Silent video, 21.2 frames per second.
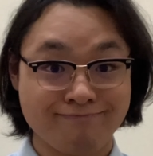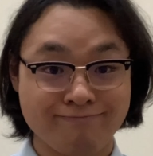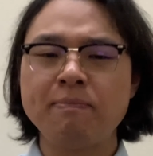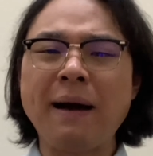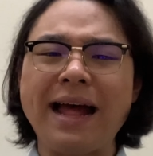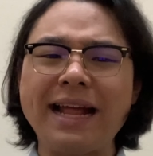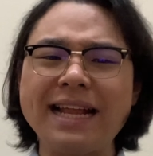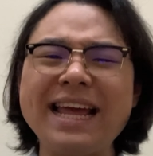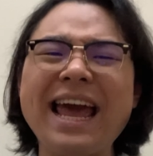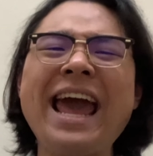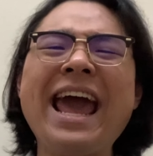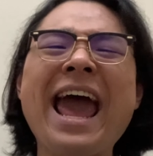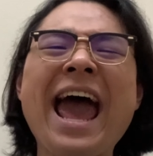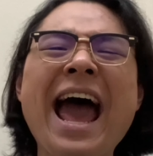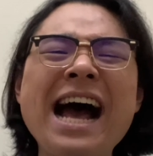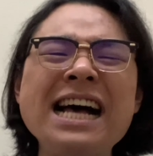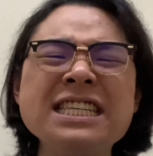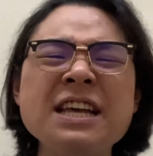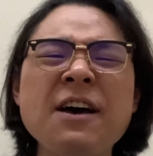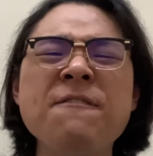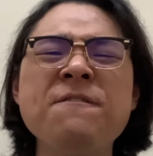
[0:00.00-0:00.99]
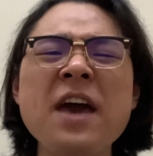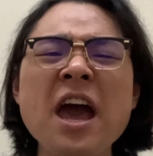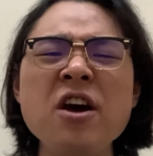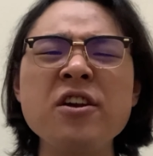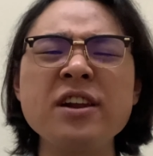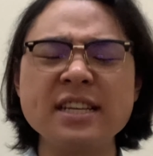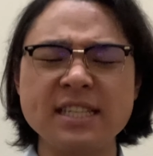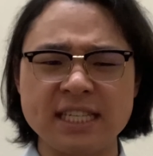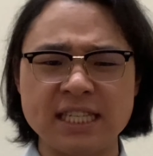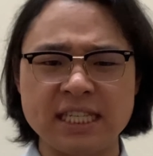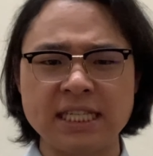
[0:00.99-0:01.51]
but it has a
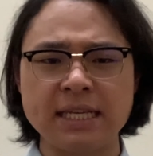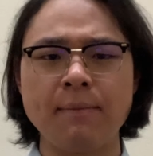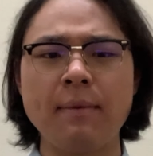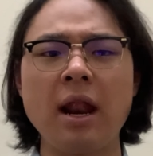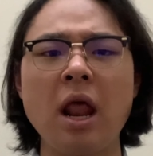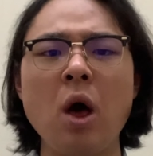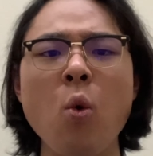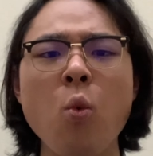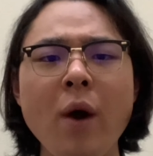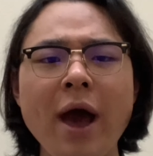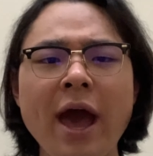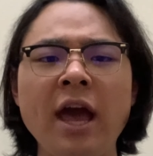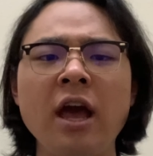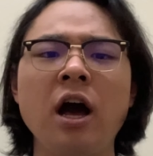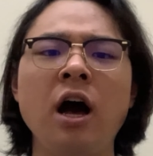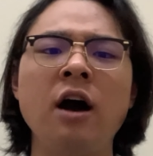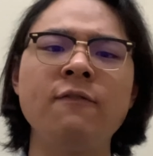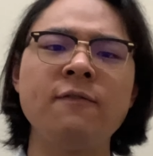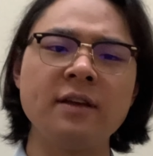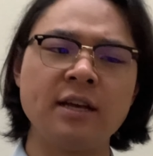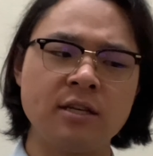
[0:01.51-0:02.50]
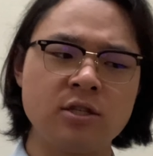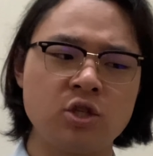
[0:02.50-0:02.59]
very similar way of